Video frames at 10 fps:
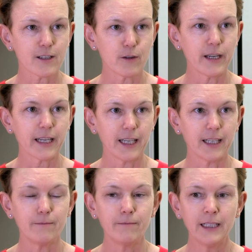
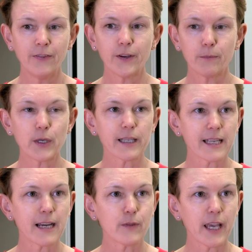curriculum that
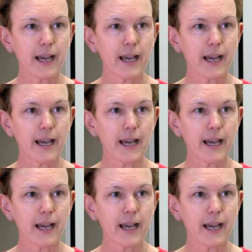brings out the